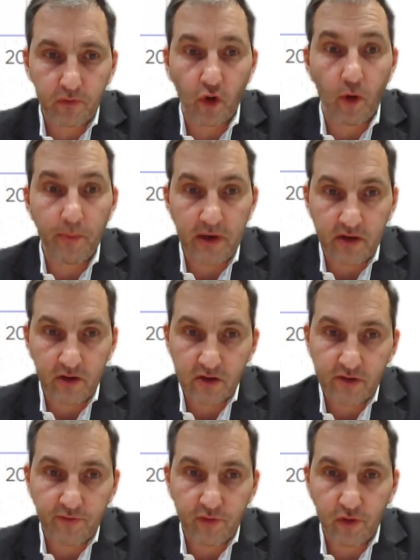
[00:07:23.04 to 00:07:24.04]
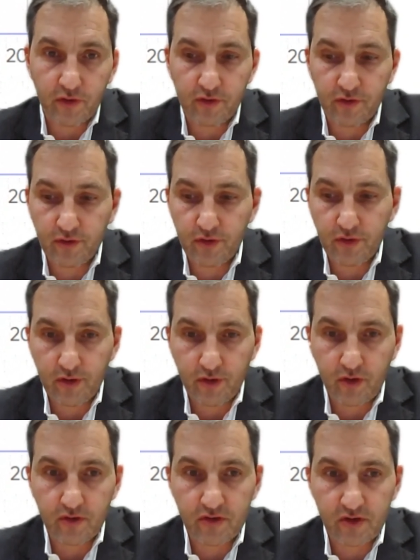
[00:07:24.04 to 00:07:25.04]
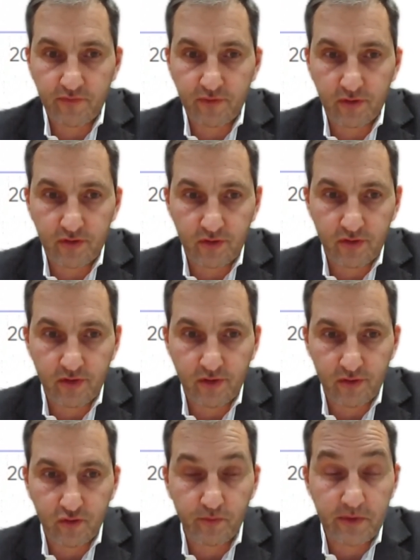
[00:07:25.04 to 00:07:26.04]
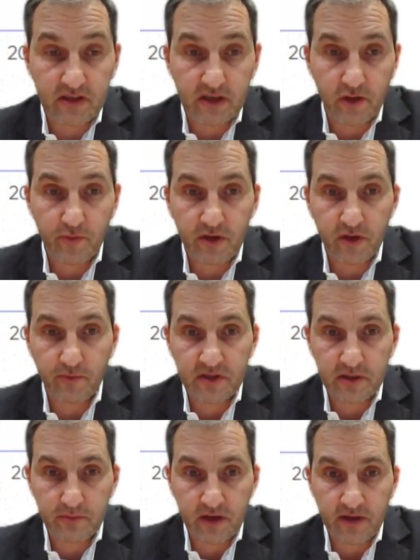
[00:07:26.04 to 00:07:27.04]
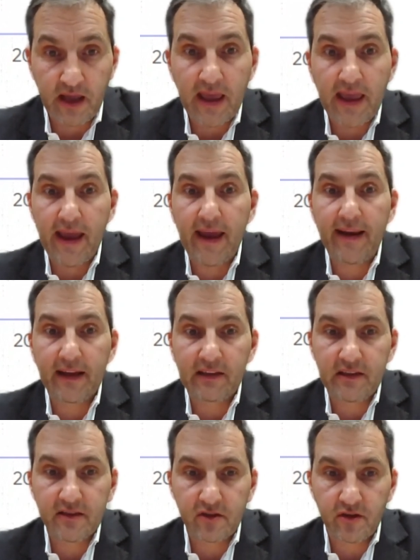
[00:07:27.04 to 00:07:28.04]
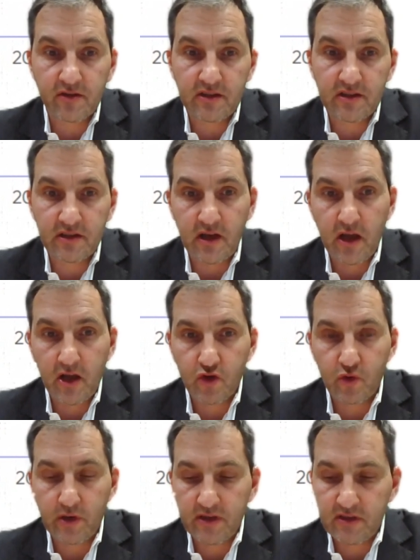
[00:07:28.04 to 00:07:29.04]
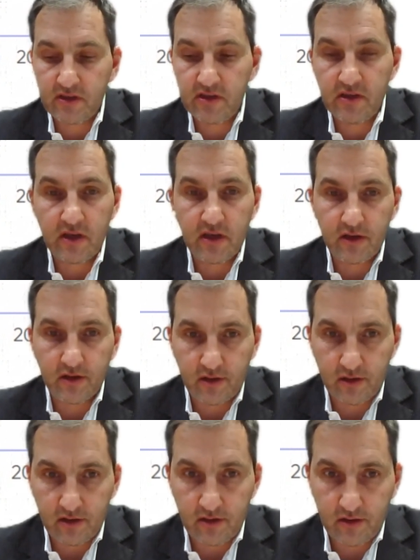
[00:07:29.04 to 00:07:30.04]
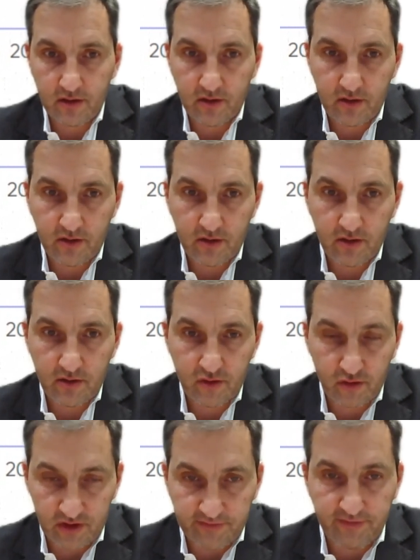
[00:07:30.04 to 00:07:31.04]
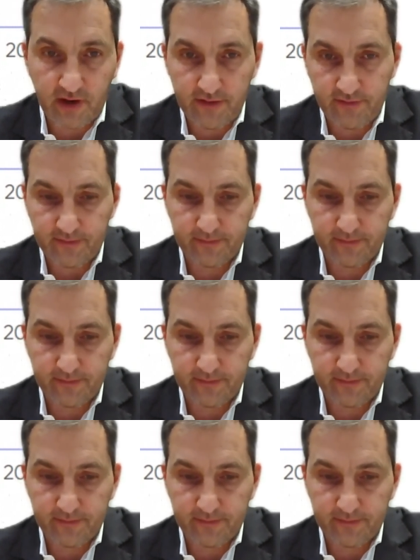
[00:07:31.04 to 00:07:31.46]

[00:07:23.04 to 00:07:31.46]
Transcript: dominant for the to meet the aluminium demand, and at least until 2035.